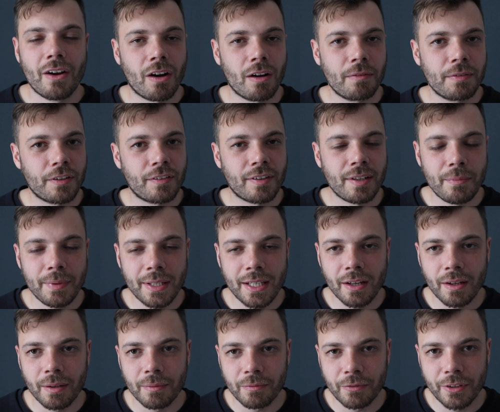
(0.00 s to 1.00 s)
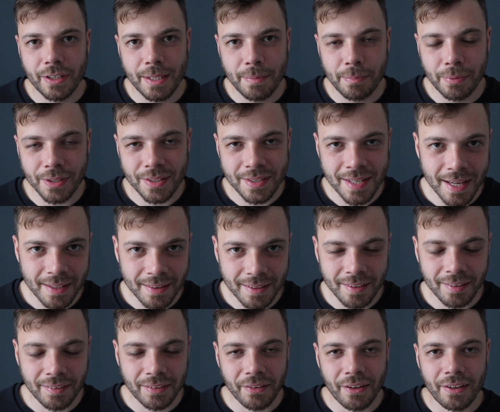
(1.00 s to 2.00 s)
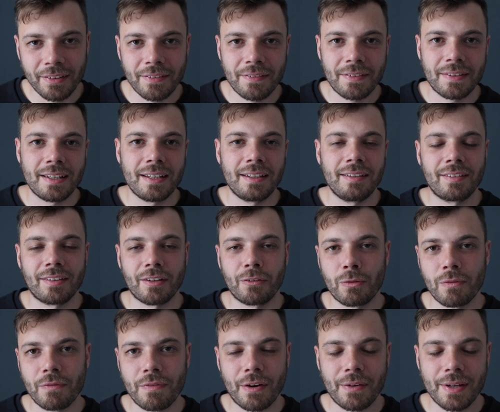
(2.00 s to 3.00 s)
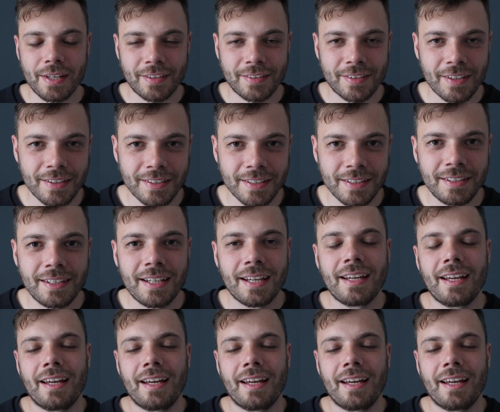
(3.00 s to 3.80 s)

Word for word: Obviously we can't really predict these kinds of things, they're all very sudden.